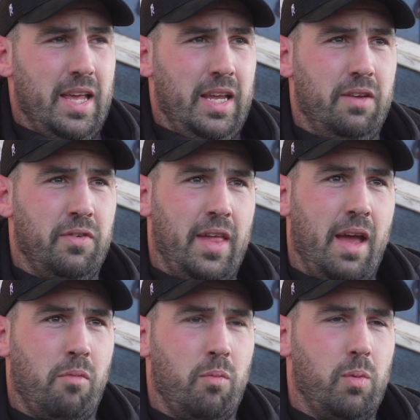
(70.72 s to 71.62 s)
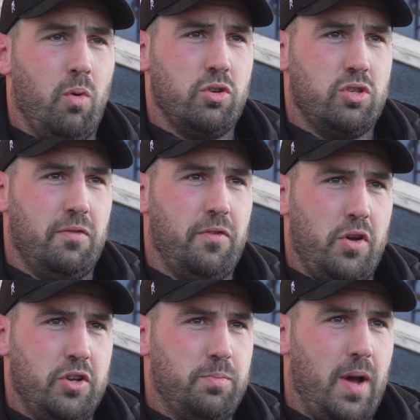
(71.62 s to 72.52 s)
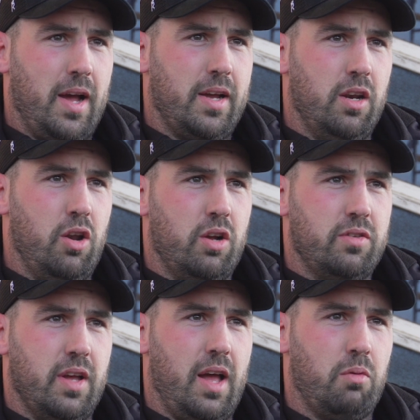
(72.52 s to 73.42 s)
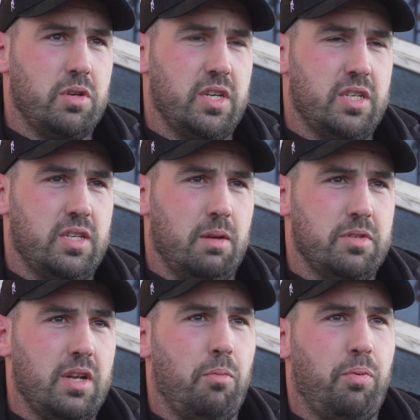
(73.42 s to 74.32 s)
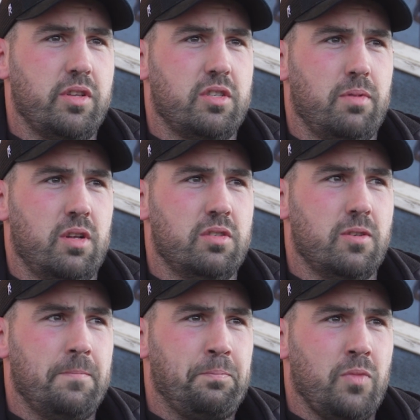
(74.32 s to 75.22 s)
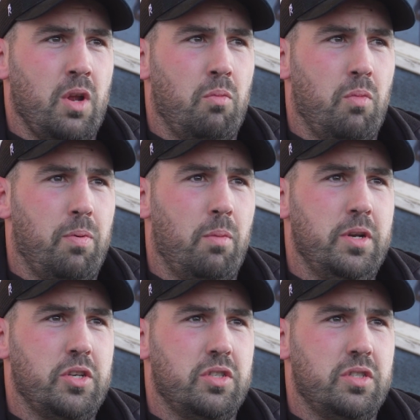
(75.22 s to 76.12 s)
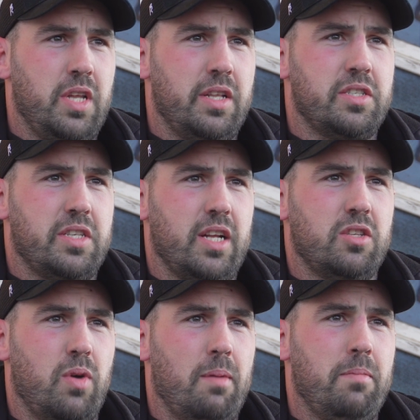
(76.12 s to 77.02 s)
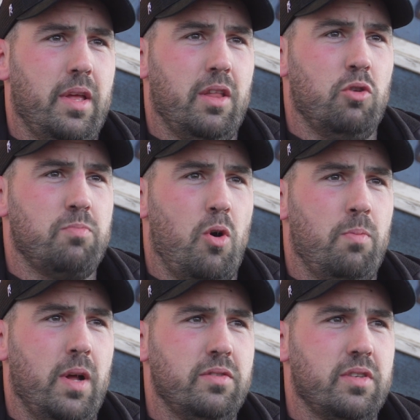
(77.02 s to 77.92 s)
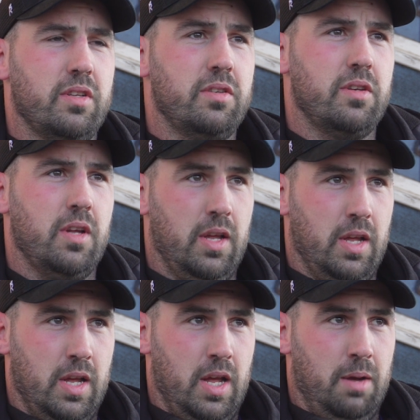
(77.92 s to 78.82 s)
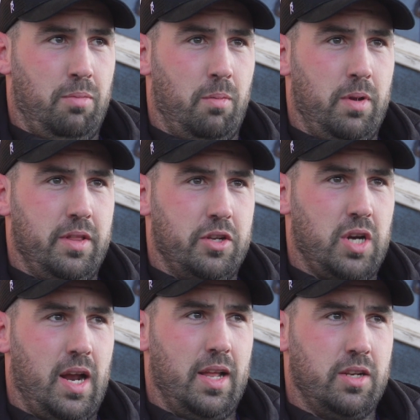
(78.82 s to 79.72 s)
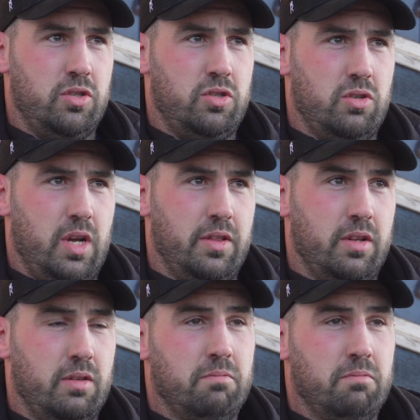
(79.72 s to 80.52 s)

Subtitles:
even then, when we watched the footage back and looked at our systems and our principles, we probably just didn't stick to them in those moments. And probably the challenge and